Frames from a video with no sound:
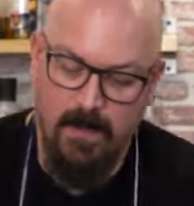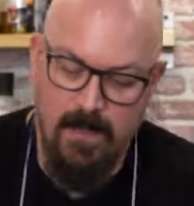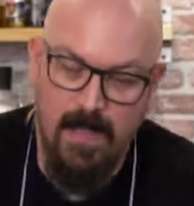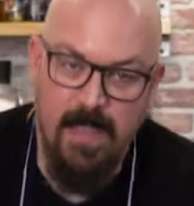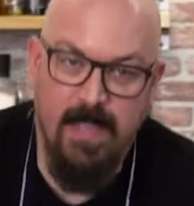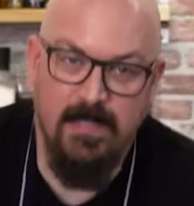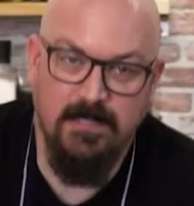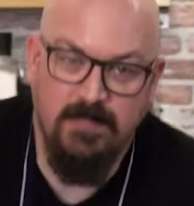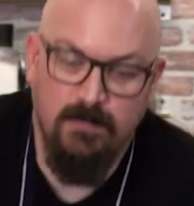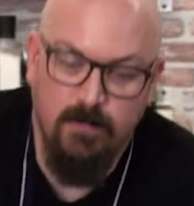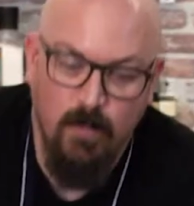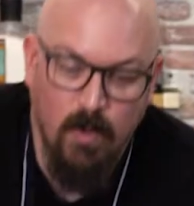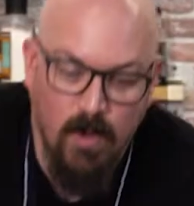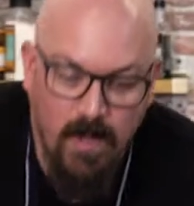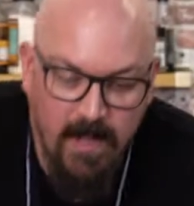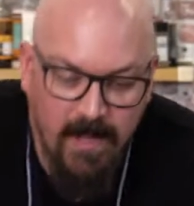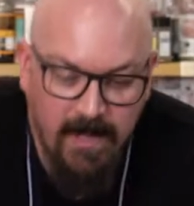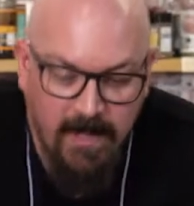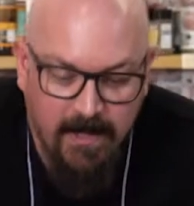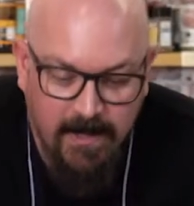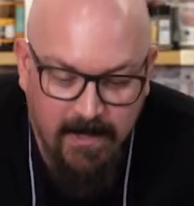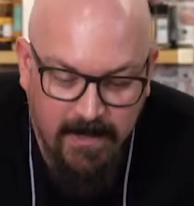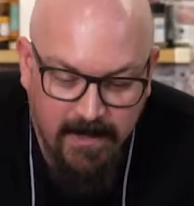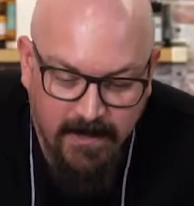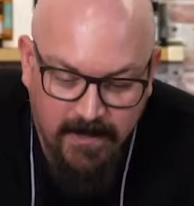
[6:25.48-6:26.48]
That's
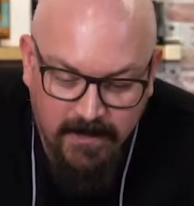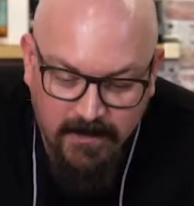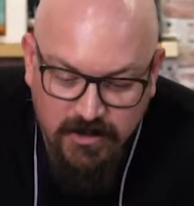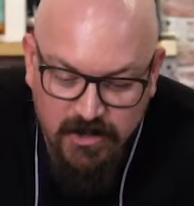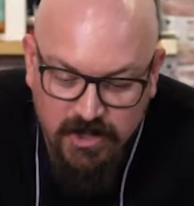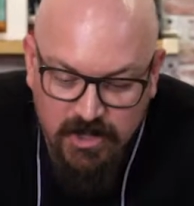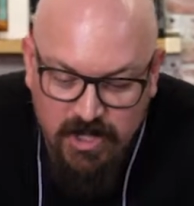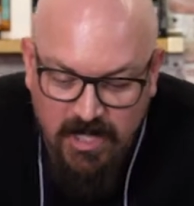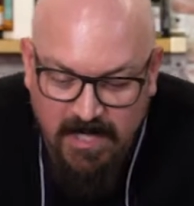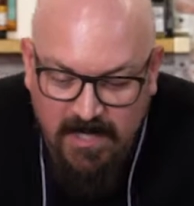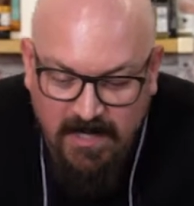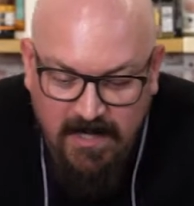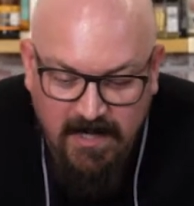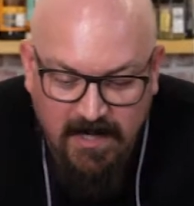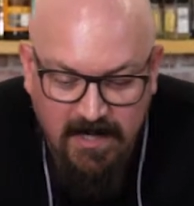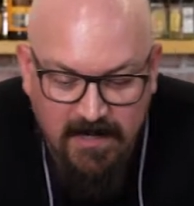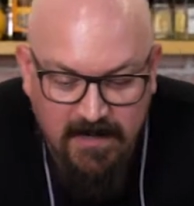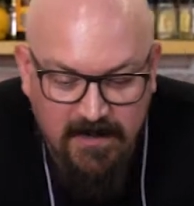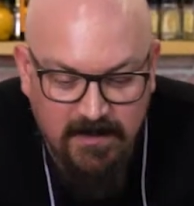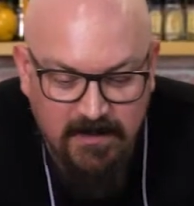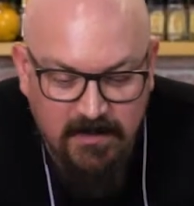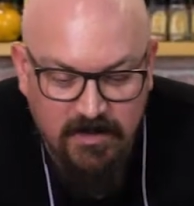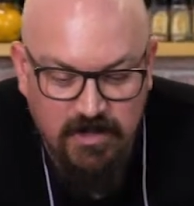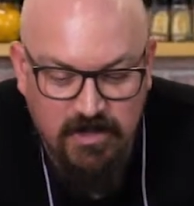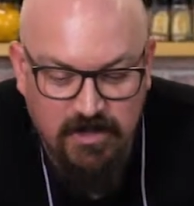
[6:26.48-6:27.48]
my
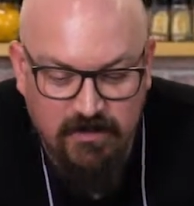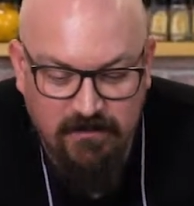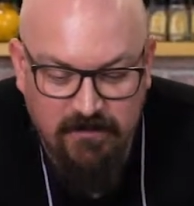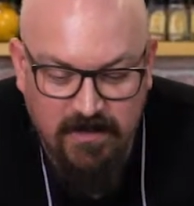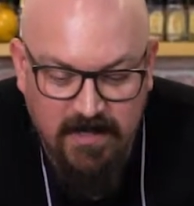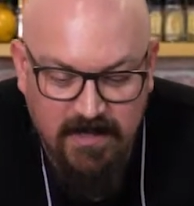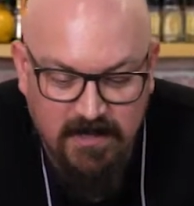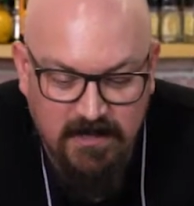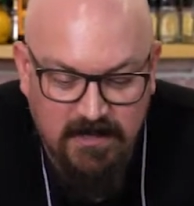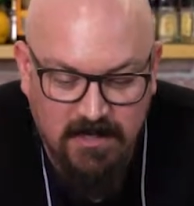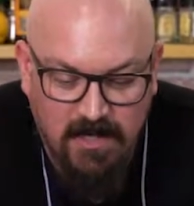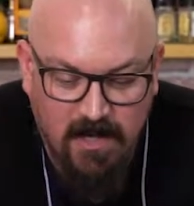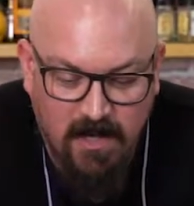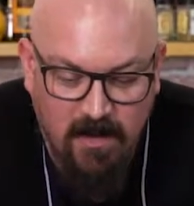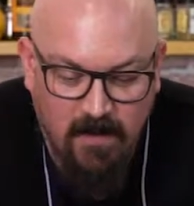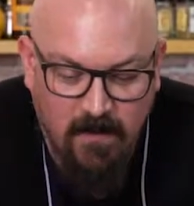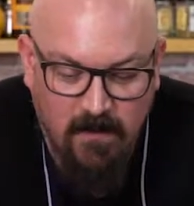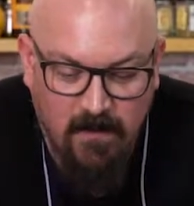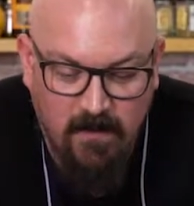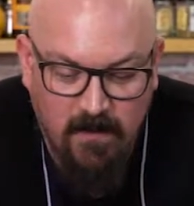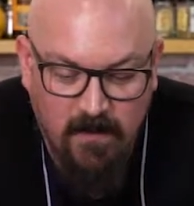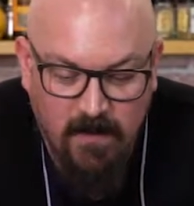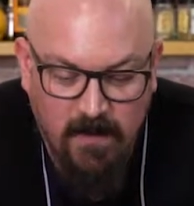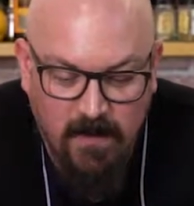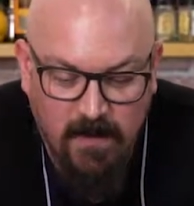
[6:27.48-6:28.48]
chicken
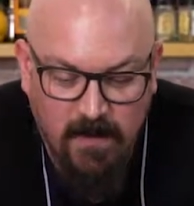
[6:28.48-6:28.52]
chorizo